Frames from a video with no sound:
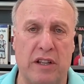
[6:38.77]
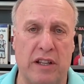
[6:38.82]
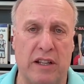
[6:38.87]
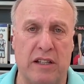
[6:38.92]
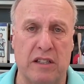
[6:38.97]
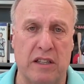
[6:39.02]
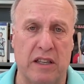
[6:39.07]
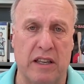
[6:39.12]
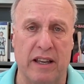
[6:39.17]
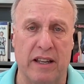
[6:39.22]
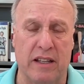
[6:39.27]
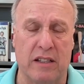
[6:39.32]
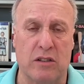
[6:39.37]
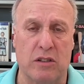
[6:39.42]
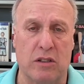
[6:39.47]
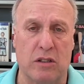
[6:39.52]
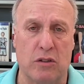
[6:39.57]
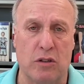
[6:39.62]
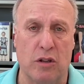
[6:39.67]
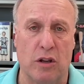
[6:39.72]
these kids
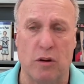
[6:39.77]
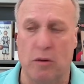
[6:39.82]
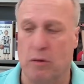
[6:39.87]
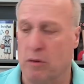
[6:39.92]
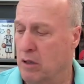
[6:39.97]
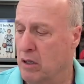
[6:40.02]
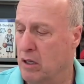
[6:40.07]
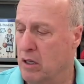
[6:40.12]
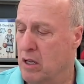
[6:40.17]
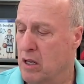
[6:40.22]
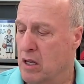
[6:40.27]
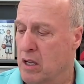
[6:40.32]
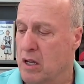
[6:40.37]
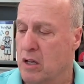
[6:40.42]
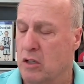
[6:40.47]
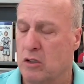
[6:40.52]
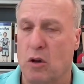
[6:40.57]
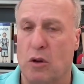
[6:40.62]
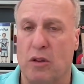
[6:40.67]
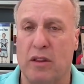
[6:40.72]
too.
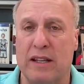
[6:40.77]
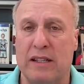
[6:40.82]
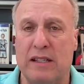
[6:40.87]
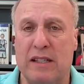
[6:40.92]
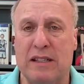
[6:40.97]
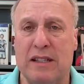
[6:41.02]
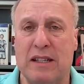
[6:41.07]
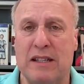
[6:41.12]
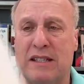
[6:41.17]
So this is